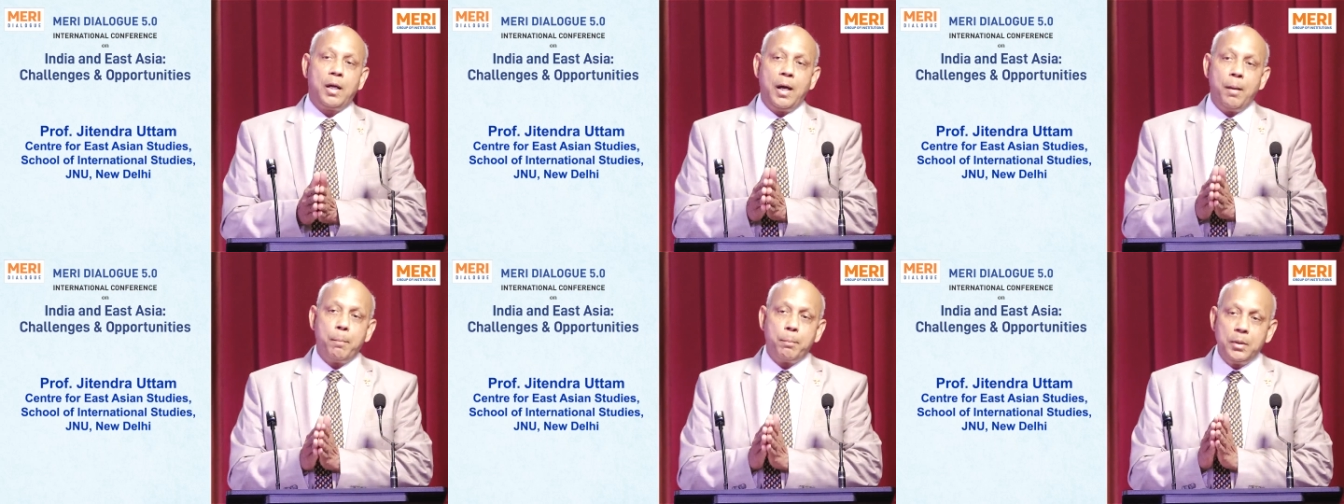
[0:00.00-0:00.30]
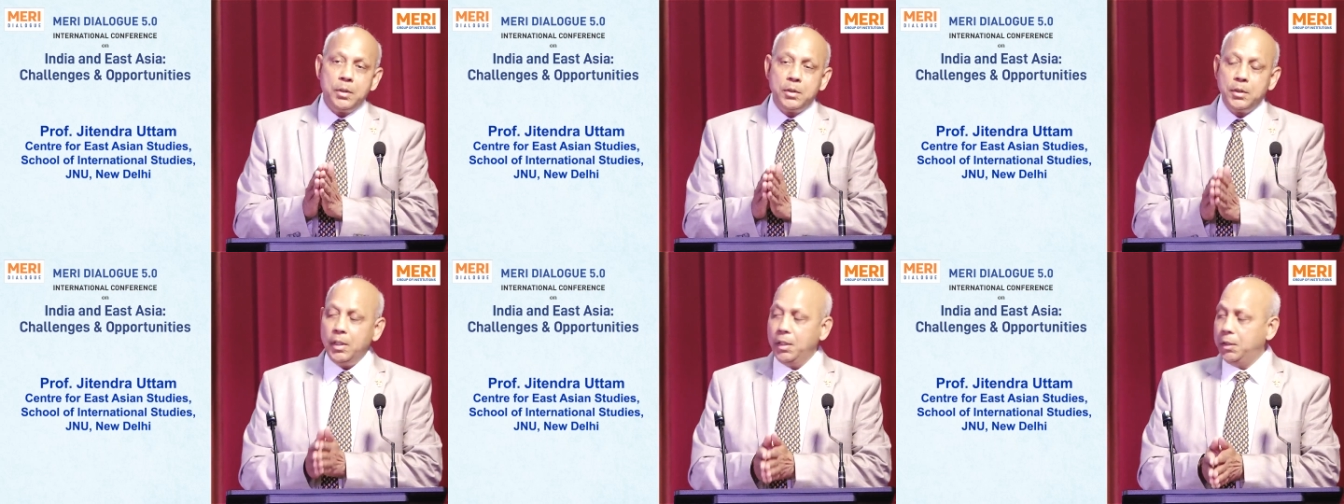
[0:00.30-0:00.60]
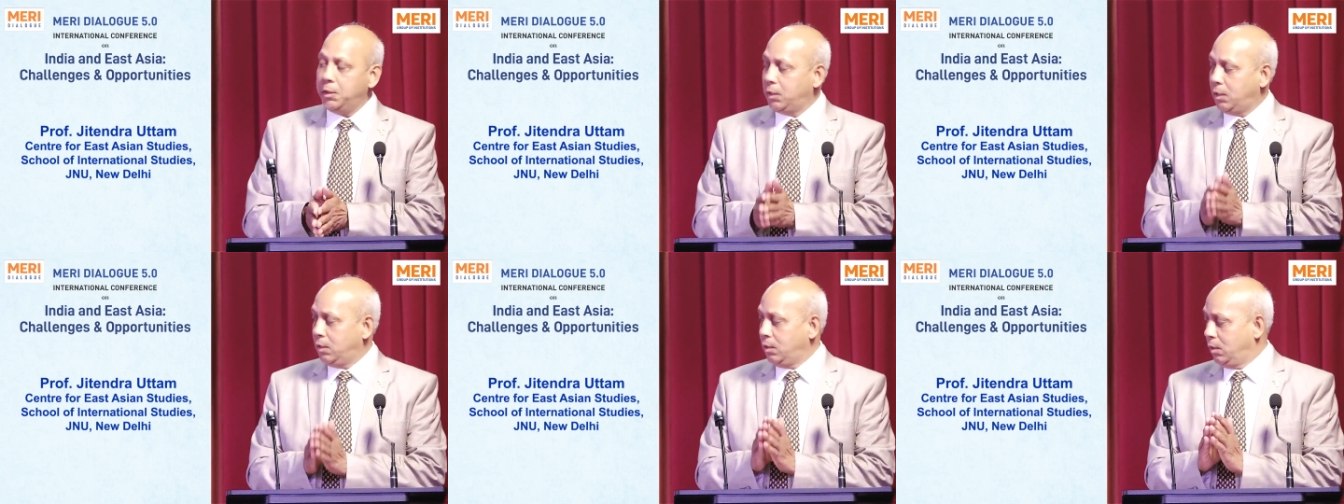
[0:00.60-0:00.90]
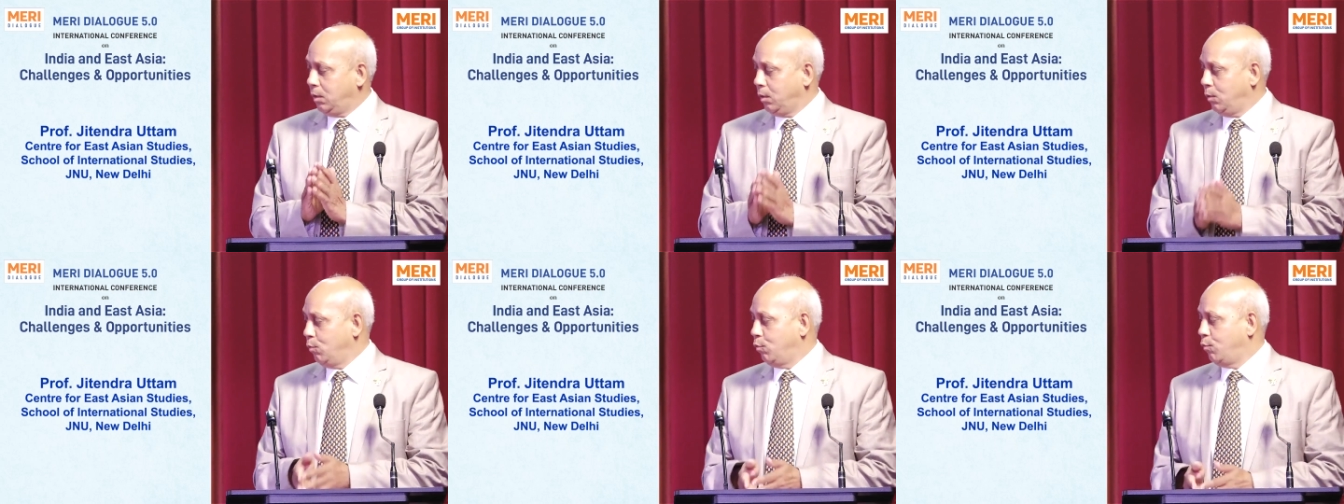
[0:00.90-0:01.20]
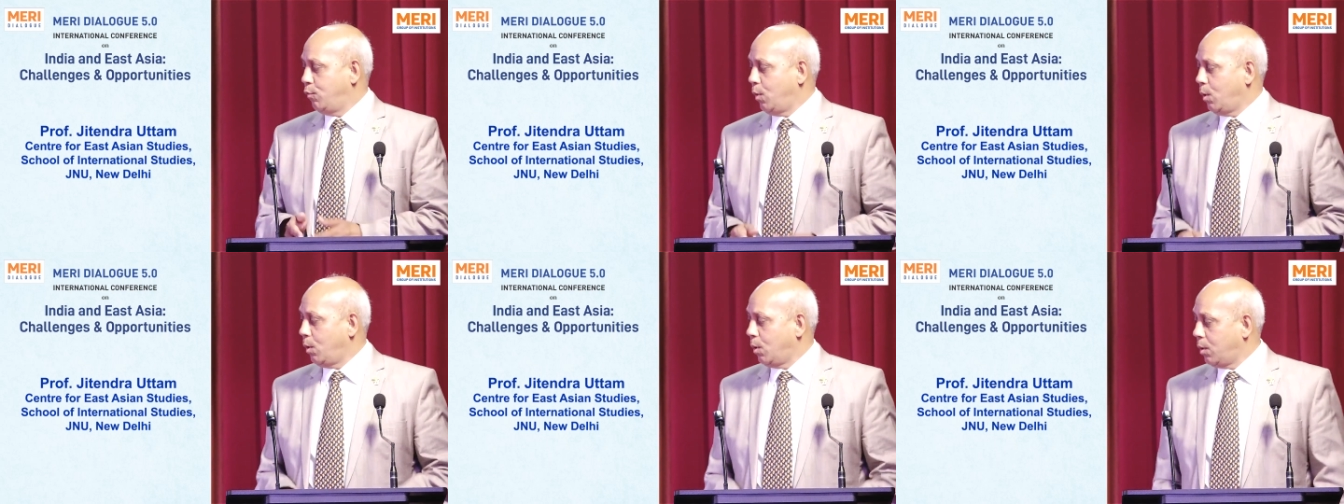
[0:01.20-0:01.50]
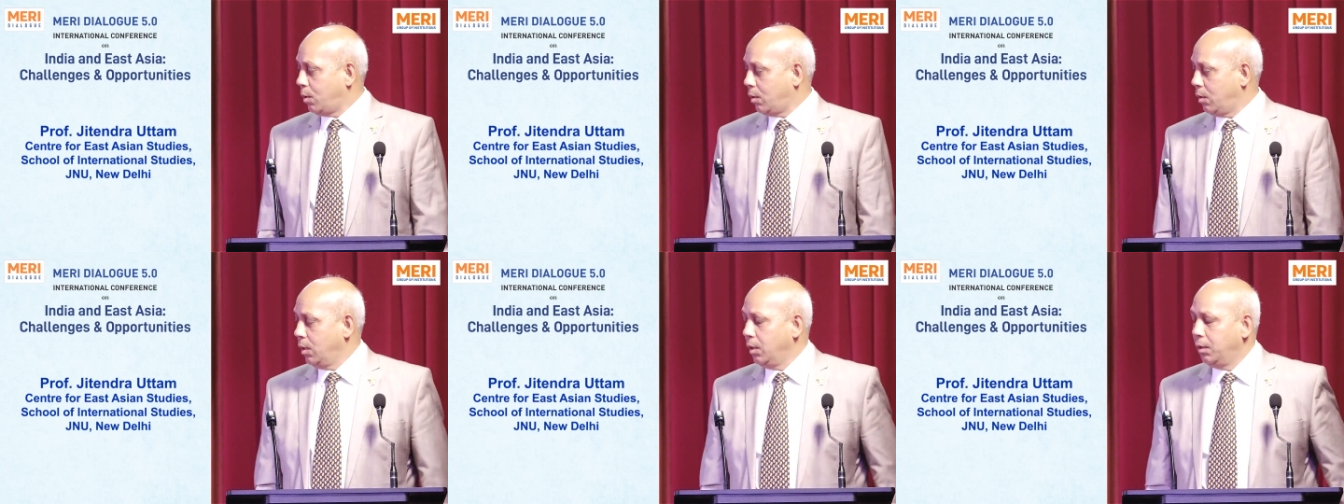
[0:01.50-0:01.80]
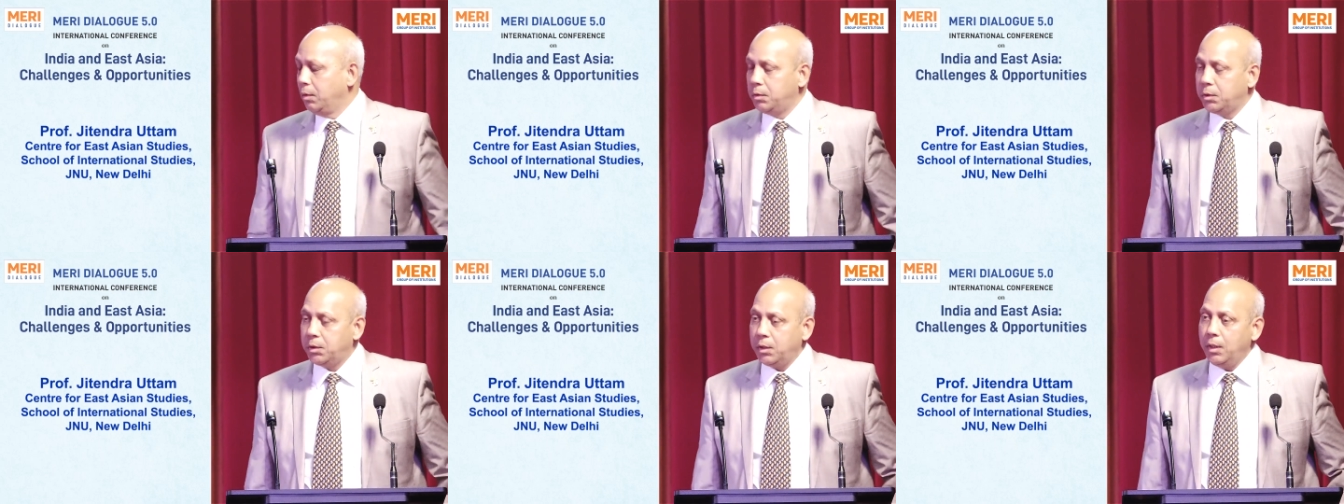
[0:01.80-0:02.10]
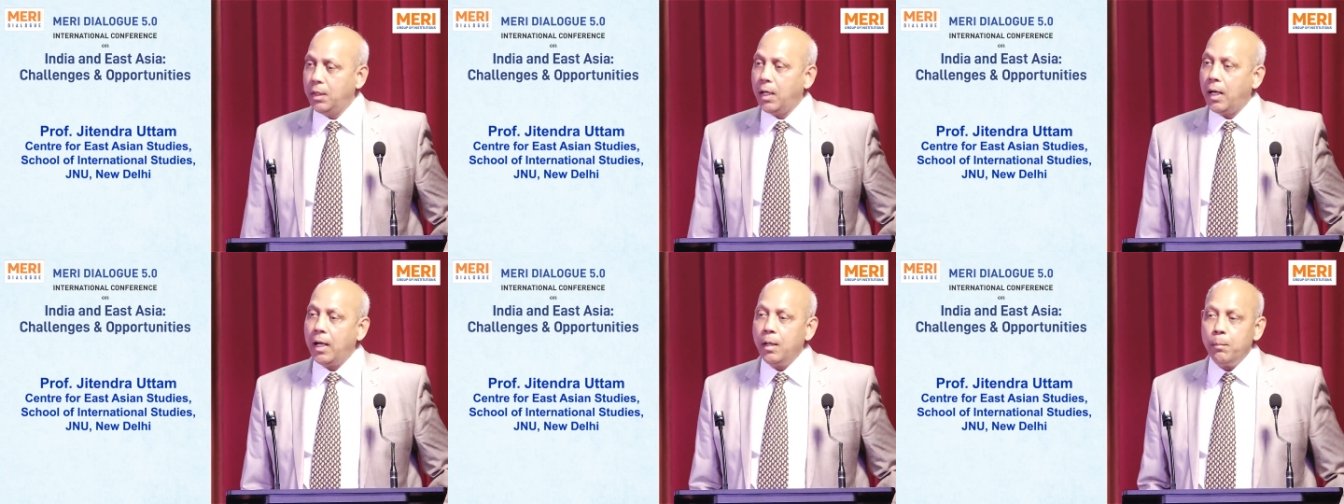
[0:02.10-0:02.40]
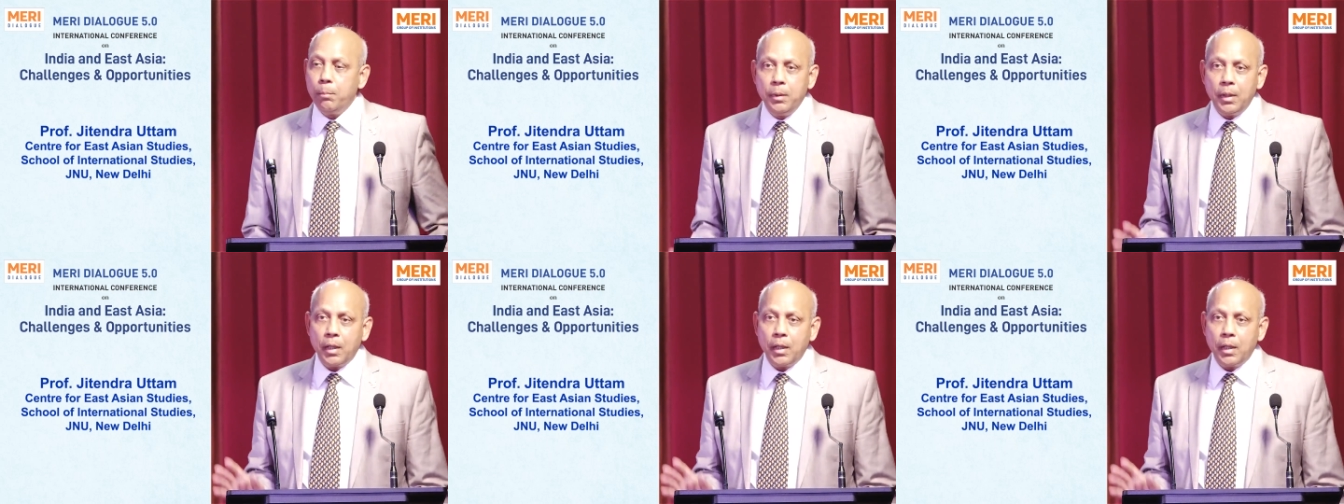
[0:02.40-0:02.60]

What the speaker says: appreciation for Sri I.P.